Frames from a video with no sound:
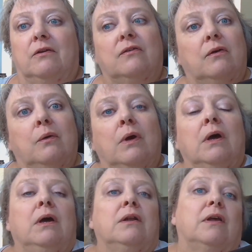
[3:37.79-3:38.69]
So
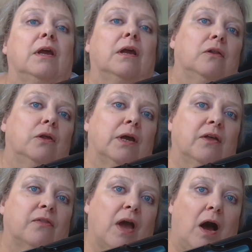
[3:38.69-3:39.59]
take a look
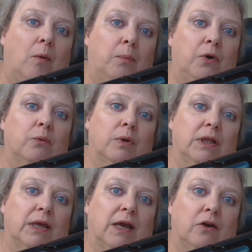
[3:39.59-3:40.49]
at the output
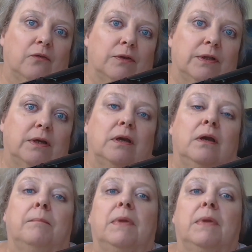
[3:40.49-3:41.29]
really carefully.